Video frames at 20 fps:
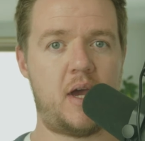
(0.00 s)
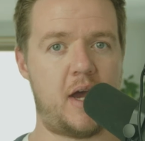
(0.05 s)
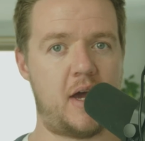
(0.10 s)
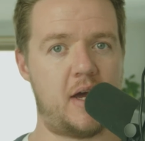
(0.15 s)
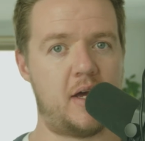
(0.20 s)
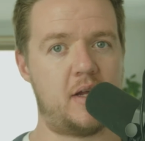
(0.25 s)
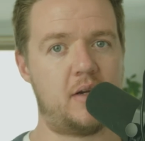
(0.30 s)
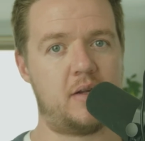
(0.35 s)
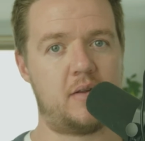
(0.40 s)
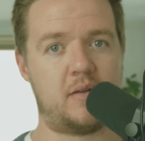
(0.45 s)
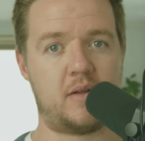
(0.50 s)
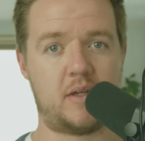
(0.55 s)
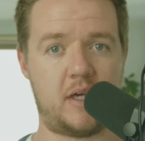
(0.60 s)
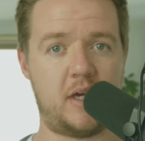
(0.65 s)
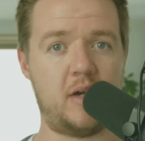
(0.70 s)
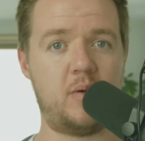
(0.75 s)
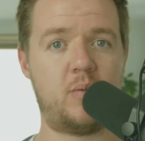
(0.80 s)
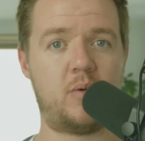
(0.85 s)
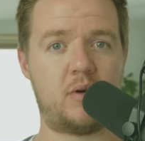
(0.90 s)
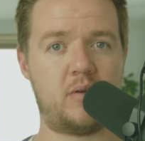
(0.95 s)
And the
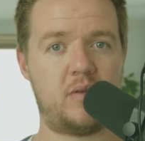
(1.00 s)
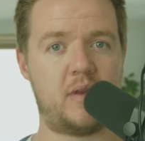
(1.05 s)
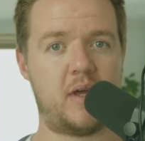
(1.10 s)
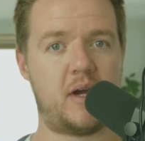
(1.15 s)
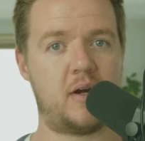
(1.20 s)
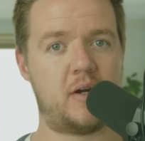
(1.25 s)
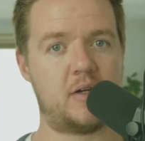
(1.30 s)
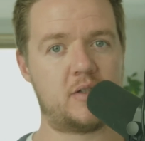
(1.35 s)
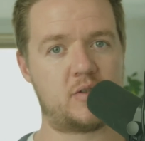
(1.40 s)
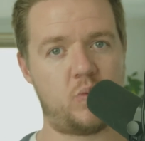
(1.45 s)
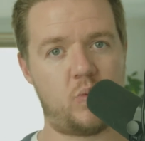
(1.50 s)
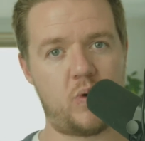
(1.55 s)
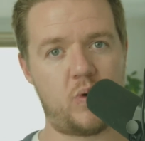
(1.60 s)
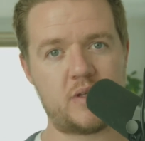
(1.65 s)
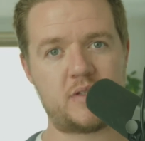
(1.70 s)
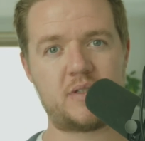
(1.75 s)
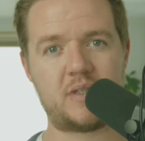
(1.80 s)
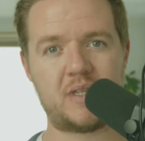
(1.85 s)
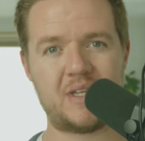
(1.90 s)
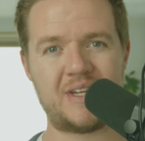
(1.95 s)
key word there is
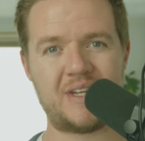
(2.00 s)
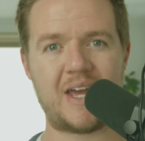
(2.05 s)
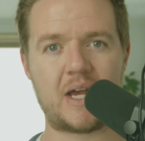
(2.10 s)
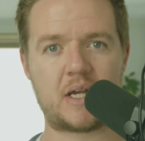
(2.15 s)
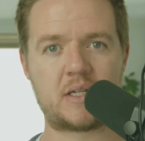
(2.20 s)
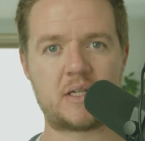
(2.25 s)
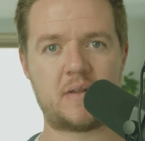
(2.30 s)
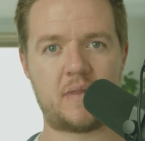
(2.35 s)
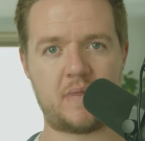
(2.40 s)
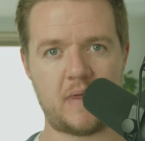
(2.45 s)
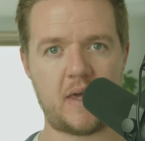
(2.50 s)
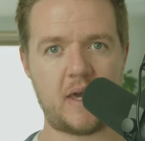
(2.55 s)
what's the next